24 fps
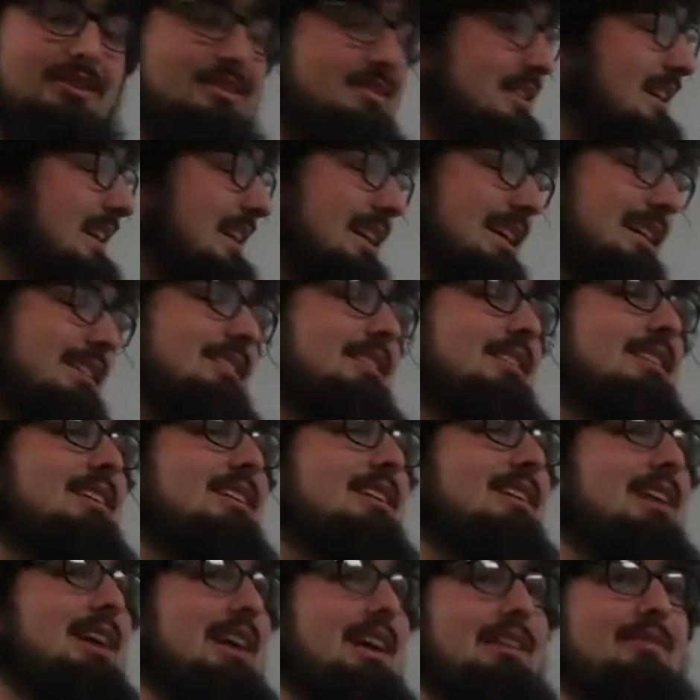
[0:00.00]
the Senate
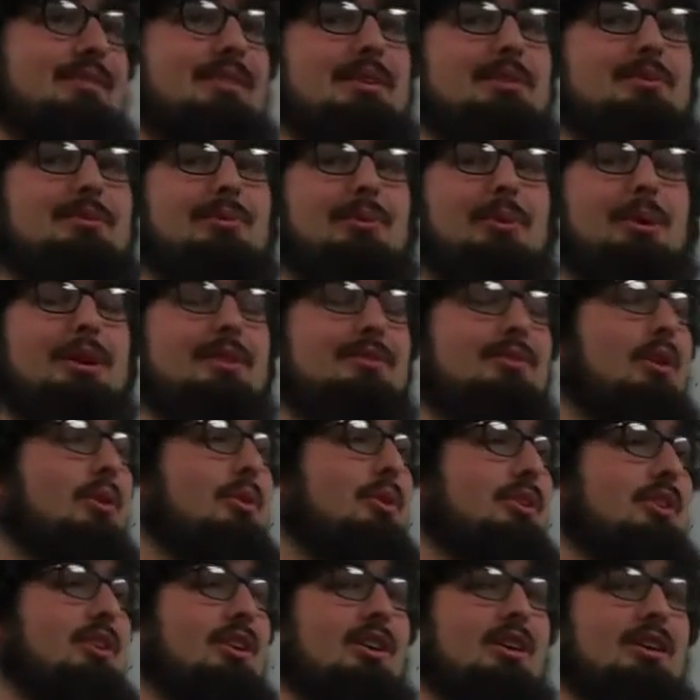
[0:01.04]
and be
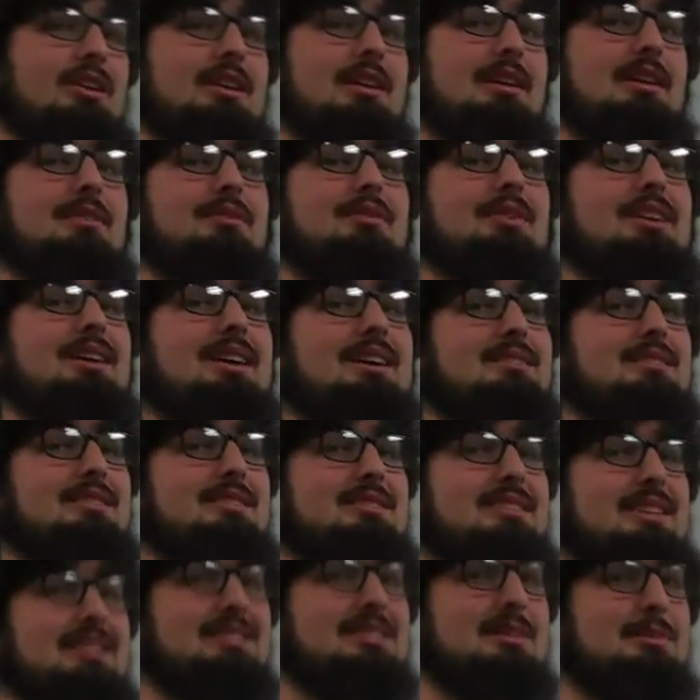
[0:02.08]
re-voted on, and if he has a
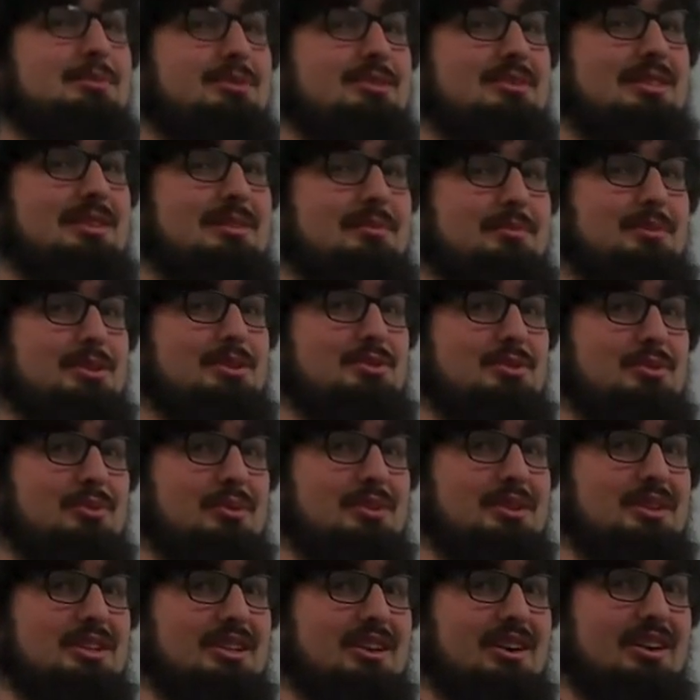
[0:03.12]
60%
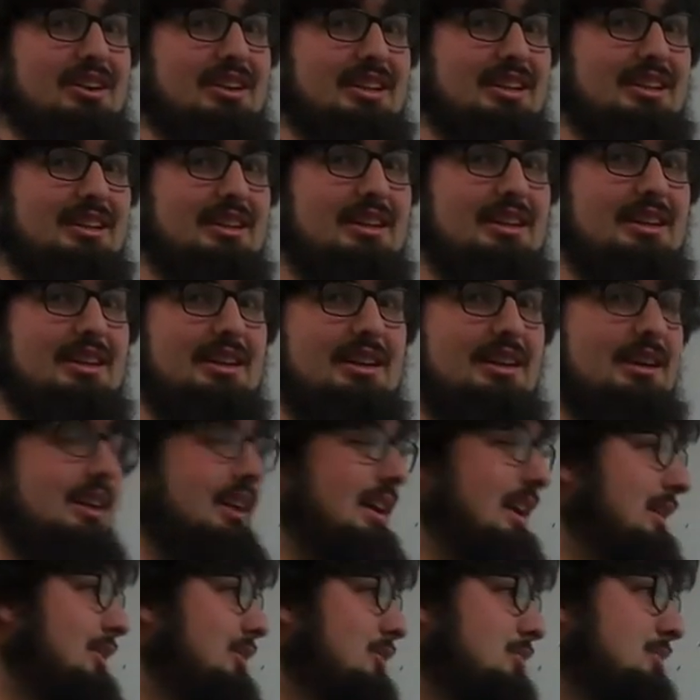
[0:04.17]
majority on it,
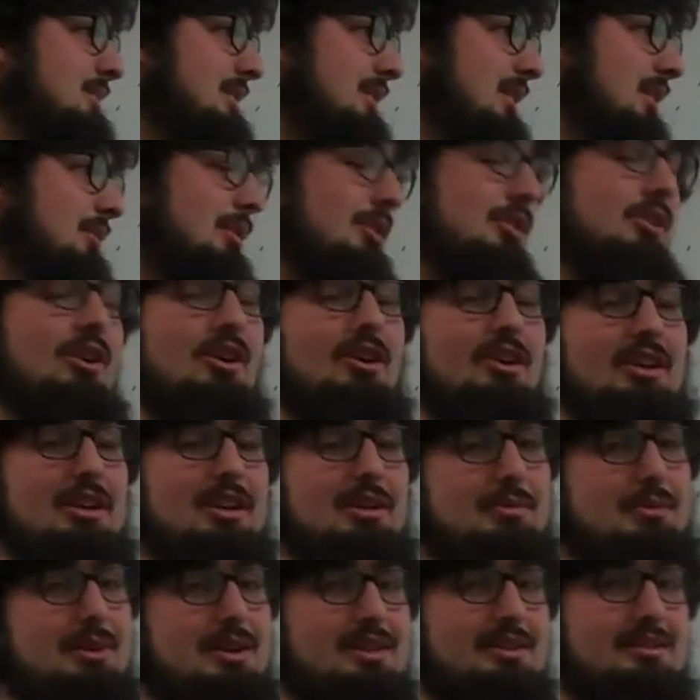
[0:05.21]
it will become a law
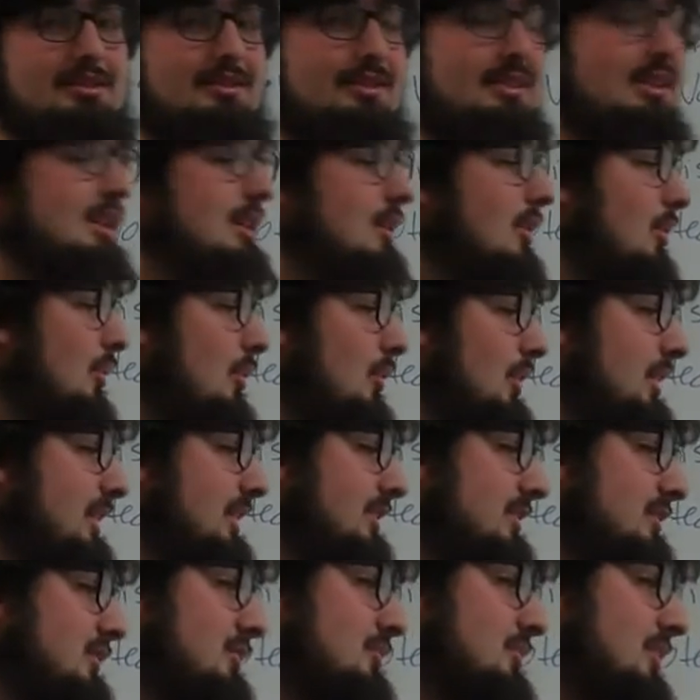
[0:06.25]
anyways. Or he
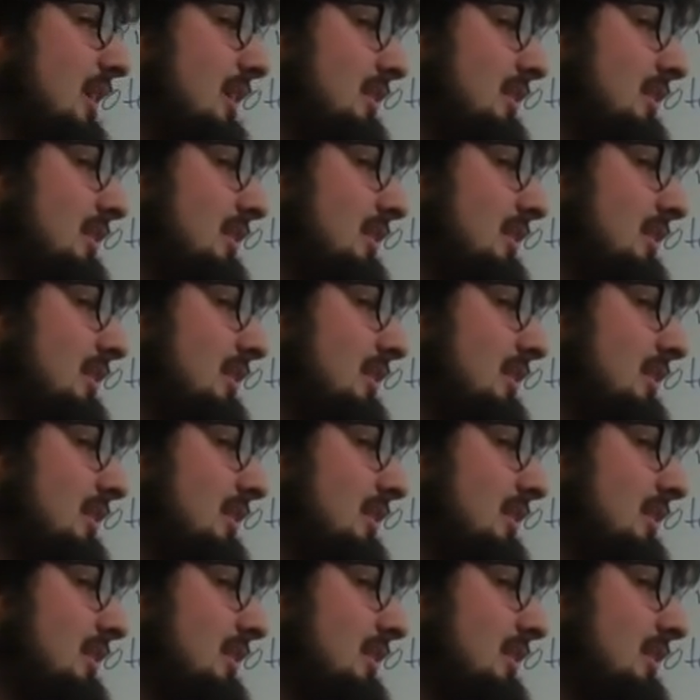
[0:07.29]
could do